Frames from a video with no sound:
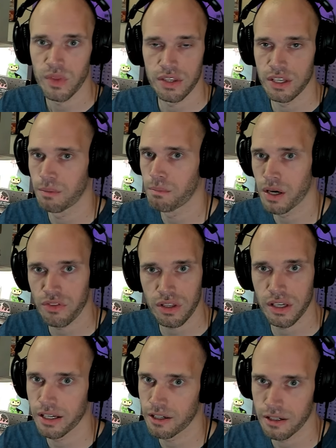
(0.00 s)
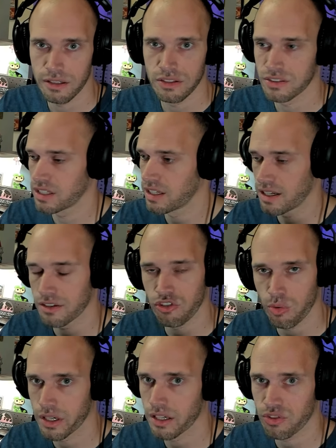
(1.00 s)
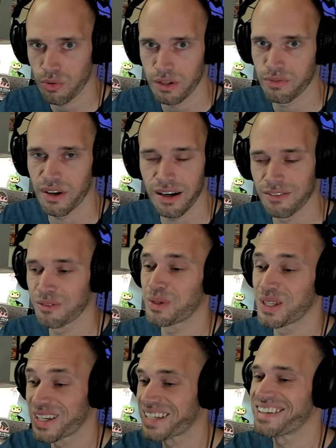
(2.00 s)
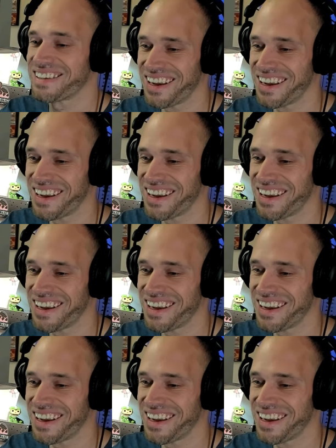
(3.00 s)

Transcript: and then a month later see it at 2025 and be like,